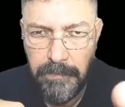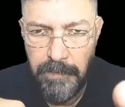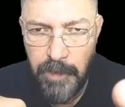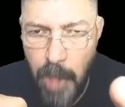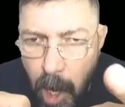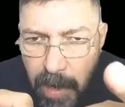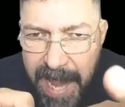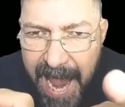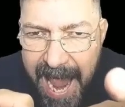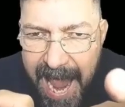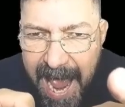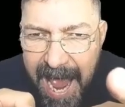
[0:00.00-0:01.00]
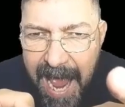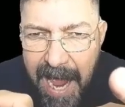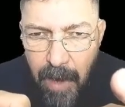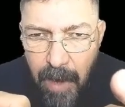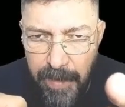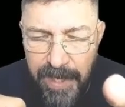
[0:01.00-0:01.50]
Go
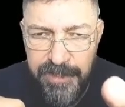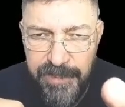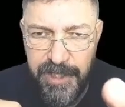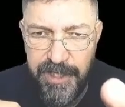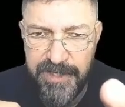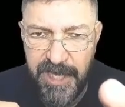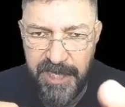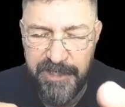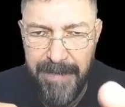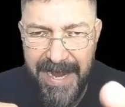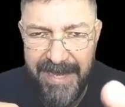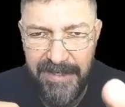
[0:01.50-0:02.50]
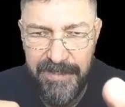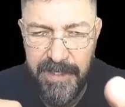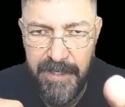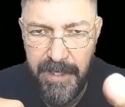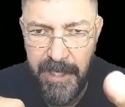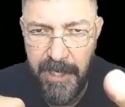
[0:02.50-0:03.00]
now in Jesus' mighty
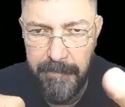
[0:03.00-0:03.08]
name.